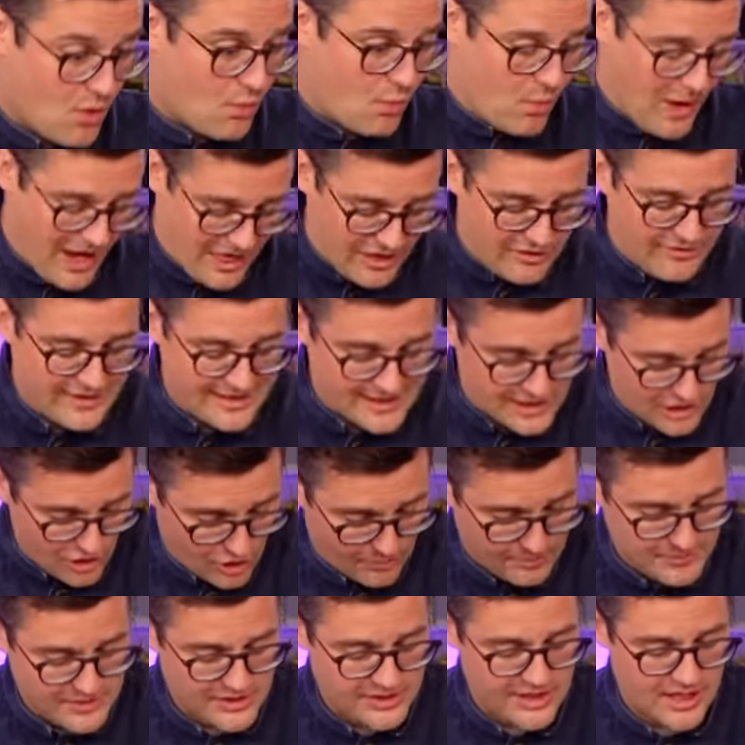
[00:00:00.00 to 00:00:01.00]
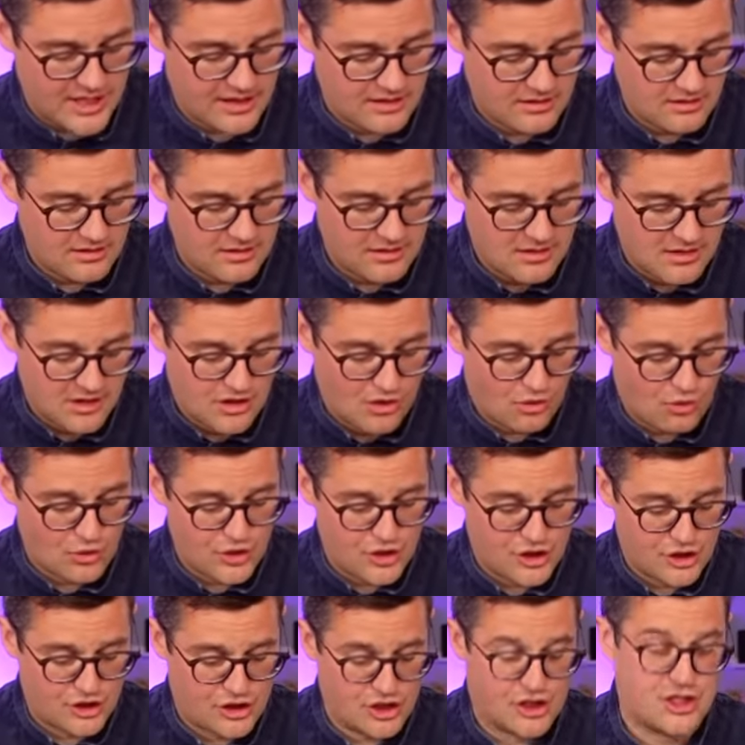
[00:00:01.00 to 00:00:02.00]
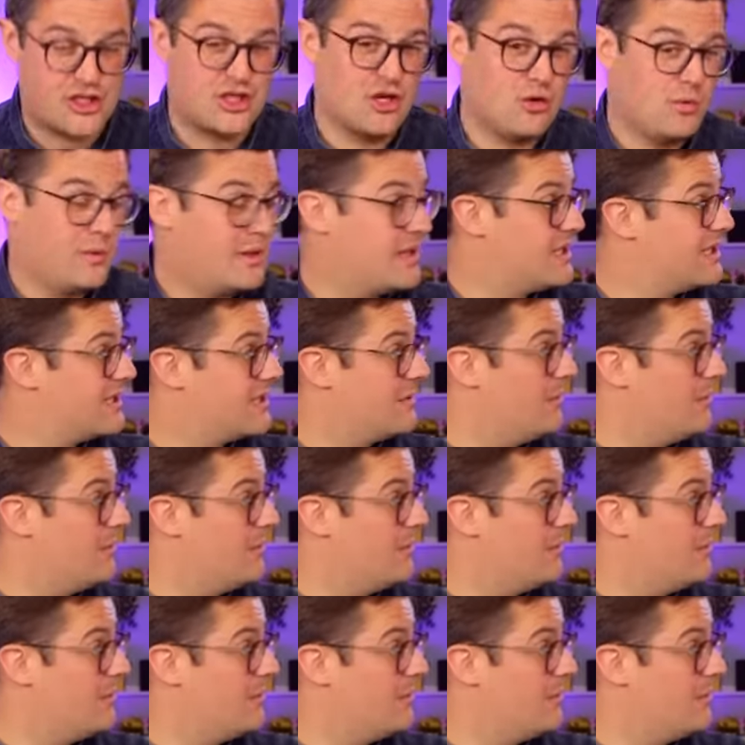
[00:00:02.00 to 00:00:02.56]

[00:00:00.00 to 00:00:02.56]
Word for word: whether it's lobster or you could just do with